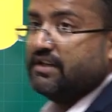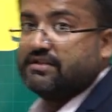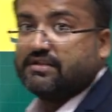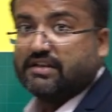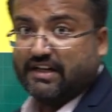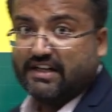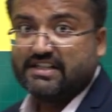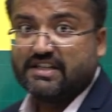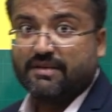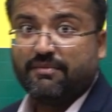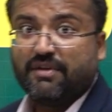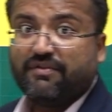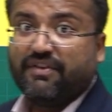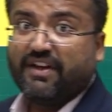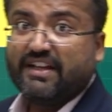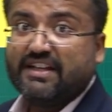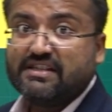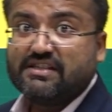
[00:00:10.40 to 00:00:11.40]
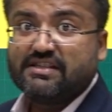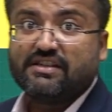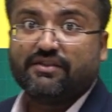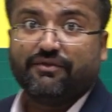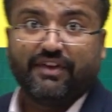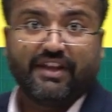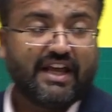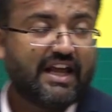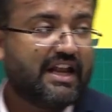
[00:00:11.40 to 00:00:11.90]
So let's simplify this
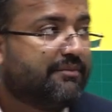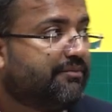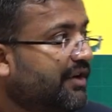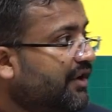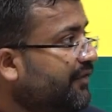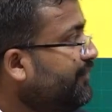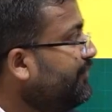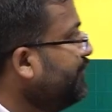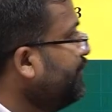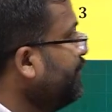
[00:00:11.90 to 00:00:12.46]
with the help of